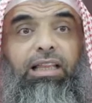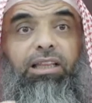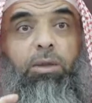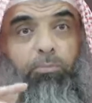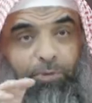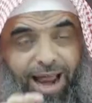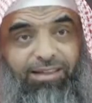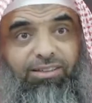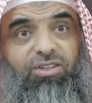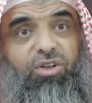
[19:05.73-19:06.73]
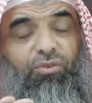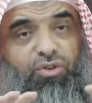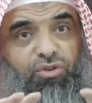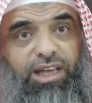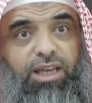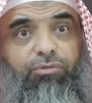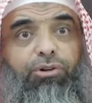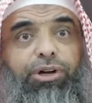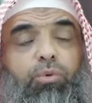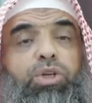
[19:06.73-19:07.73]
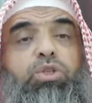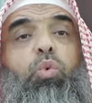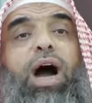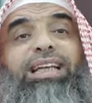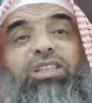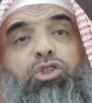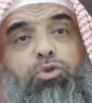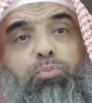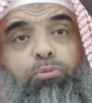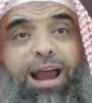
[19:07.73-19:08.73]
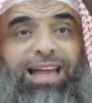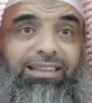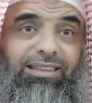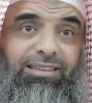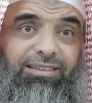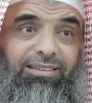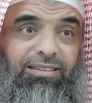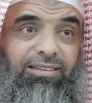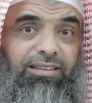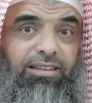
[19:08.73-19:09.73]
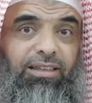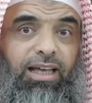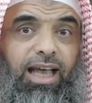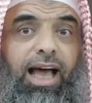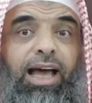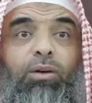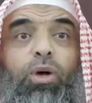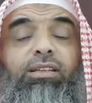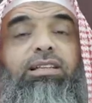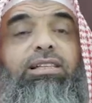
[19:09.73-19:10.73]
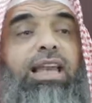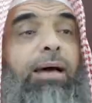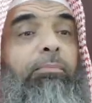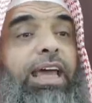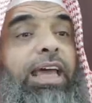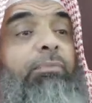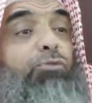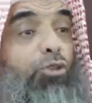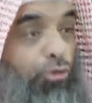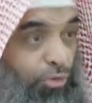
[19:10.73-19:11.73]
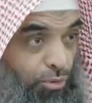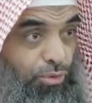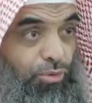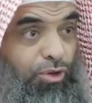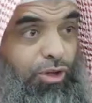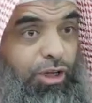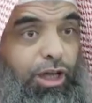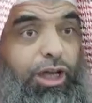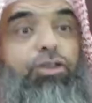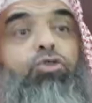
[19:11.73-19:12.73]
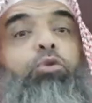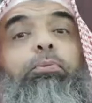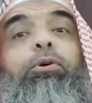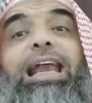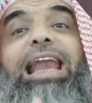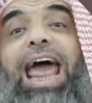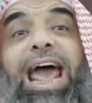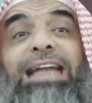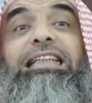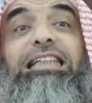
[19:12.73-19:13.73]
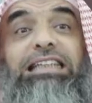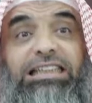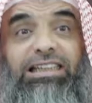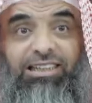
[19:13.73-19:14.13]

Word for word: The practice of slavery was widespread. And what Islam came to do is to put an end